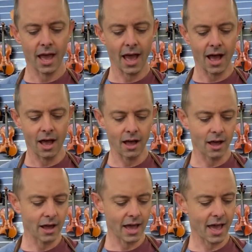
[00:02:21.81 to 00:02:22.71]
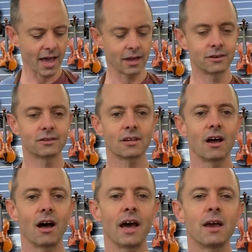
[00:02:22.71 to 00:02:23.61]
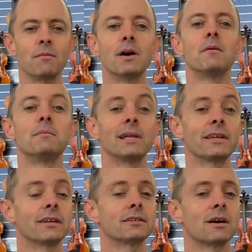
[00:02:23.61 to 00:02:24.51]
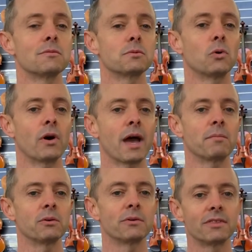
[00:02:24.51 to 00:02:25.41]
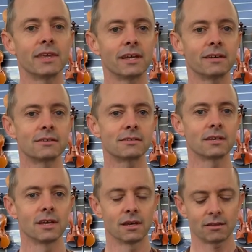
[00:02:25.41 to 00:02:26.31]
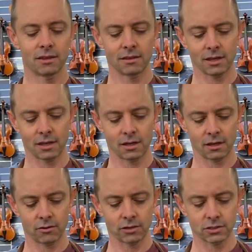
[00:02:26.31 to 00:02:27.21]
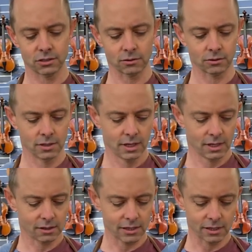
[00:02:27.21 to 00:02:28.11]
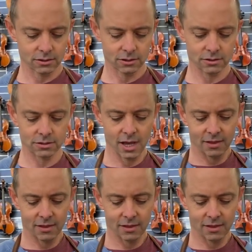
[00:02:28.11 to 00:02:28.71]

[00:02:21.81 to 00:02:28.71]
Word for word: Uh, and I am a million times more happy with these than the original Gliga 2s.